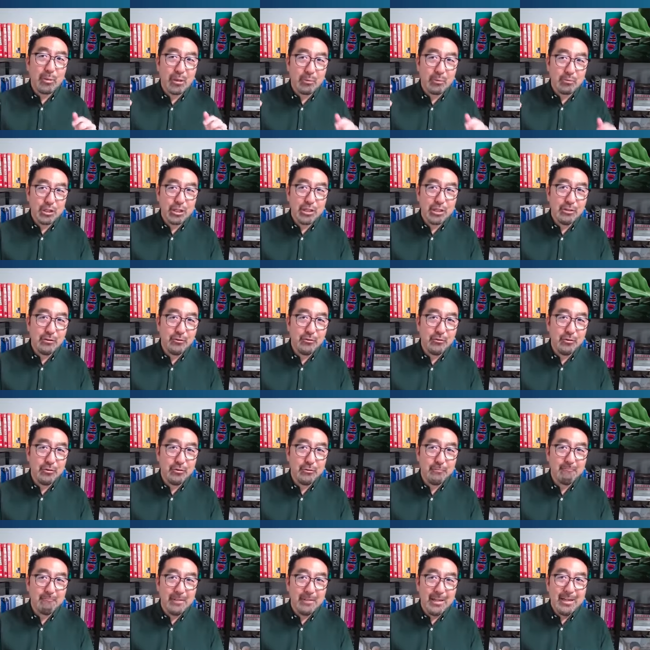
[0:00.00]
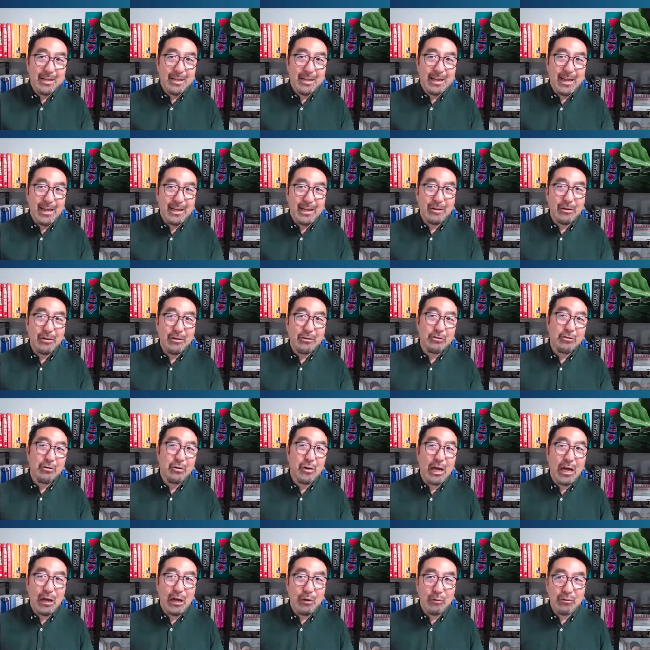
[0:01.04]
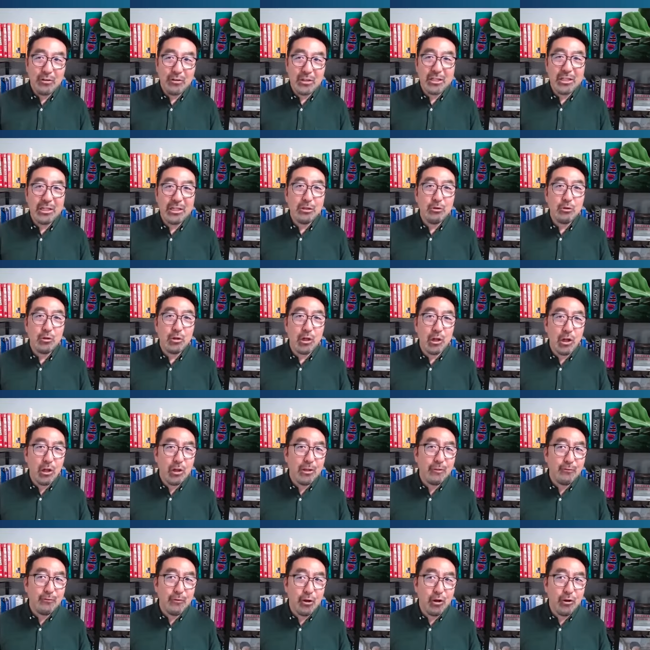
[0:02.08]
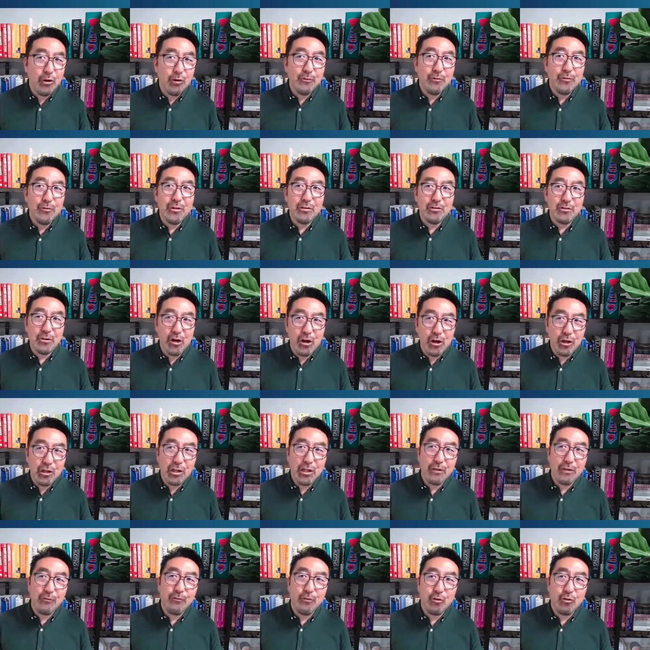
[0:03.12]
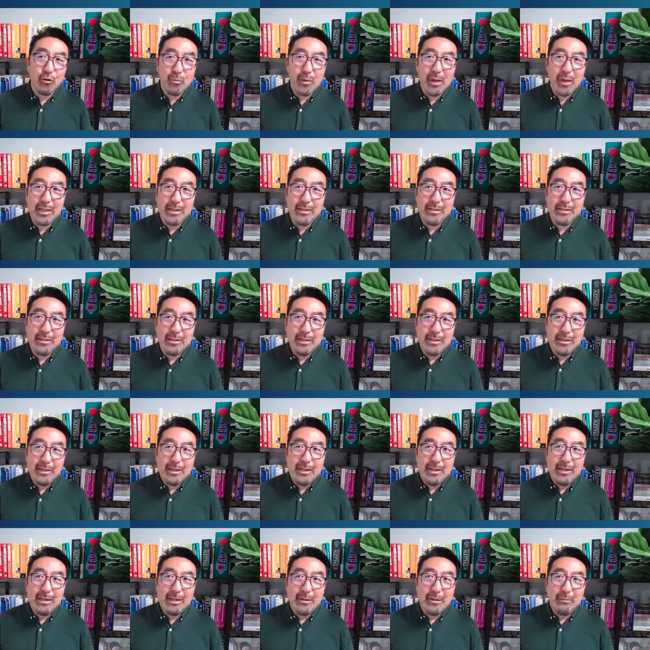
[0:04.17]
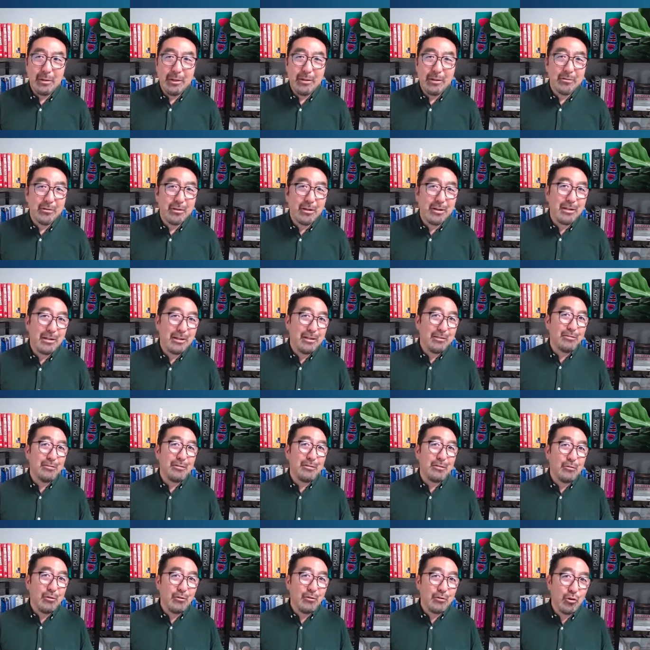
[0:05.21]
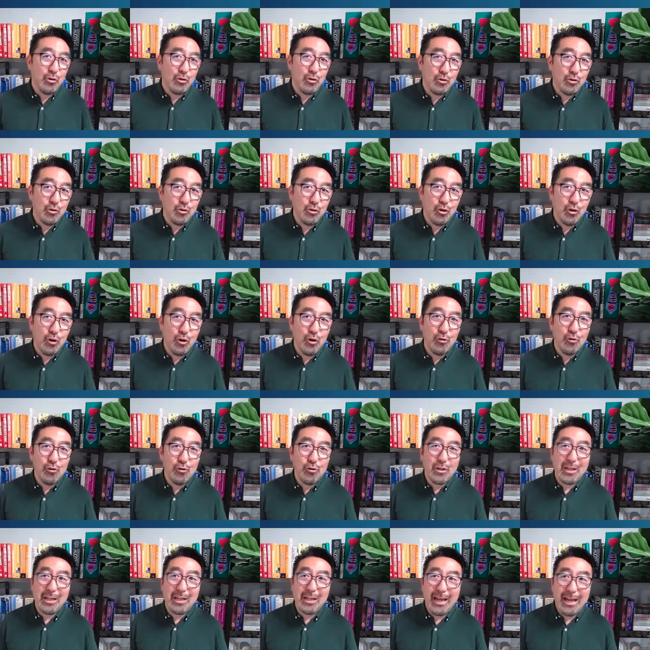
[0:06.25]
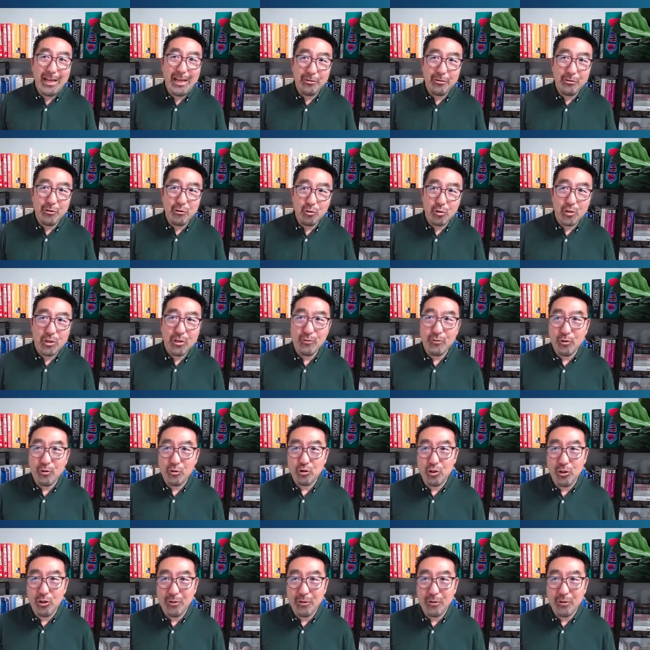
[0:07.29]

objectives, and also how we've continued to evolve this online format uh, based on lessons that we've learned over the last three virtual